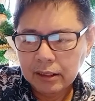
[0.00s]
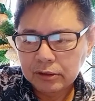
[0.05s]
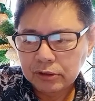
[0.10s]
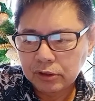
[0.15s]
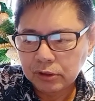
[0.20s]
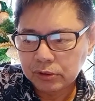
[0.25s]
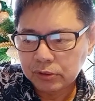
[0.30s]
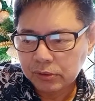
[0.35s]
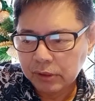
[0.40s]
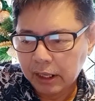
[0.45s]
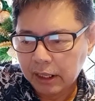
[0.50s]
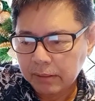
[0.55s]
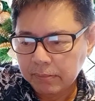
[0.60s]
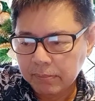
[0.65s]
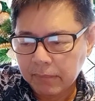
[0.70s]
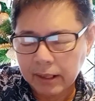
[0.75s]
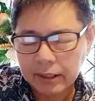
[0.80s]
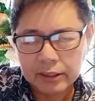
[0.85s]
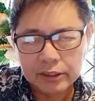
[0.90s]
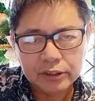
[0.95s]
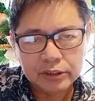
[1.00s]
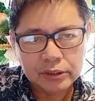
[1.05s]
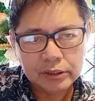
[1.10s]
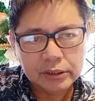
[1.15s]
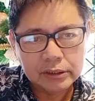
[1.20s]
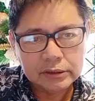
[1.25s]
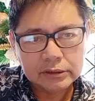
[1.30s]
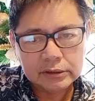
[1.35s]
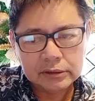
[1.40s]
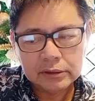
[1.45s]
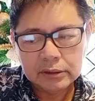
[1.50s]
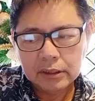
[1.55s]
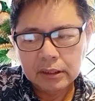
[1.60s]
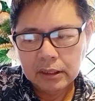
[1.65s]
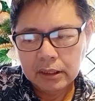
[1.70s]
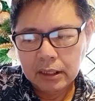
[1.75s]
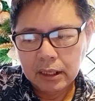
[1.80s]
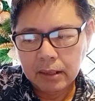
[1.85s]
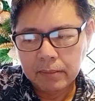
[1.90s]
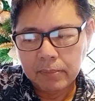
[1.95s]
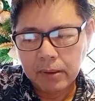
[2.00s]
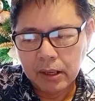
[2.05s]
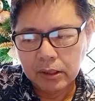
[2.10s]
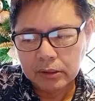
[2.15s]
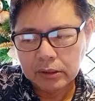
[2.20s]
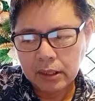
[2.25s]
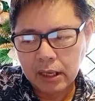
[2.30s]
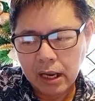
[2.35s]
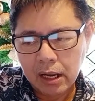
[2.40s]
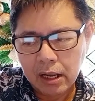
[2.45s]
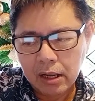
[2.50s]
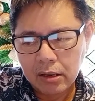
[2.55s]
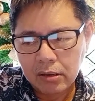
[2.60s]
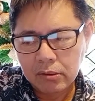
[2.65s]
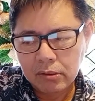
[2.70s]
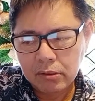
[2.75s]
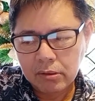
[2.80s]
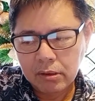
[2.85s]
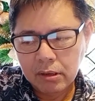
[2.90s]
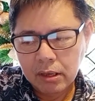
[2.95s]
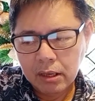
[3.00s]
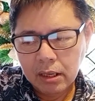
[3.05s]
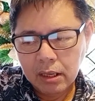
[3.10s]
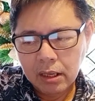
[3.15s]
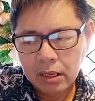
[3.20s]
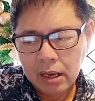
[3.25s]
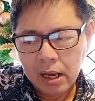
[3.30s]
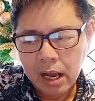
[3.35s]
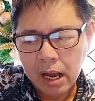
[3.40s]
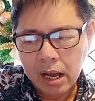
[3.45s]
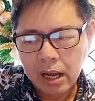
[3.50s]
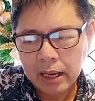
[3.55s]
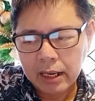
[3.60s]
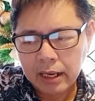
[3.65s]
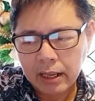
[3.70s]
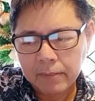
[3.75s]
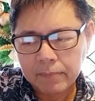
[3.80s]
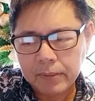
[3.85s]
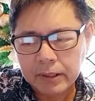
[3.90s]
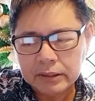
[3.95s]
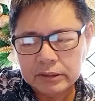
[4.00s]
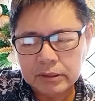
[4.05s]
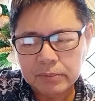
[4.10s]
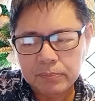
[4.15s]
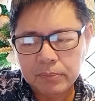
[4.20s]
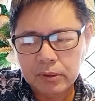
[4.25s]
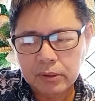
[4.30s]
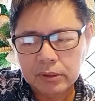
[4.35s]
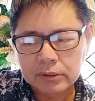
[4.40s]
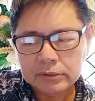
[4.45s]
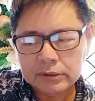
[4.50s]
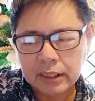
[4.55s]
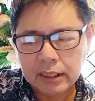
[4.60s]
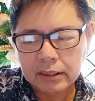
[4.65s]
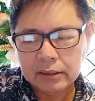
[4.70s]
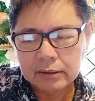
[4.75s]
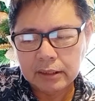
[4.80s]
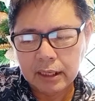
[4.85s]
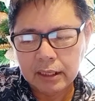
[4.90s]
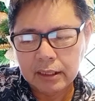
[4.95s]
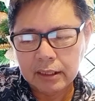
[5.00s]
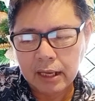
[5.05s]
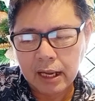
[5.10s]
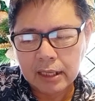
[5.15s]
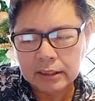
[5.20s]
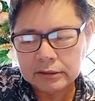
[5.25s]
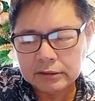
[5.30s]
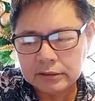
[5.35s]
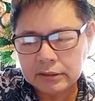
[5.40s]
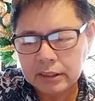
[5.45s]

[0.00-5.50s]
to train managers about how hiring principles and then has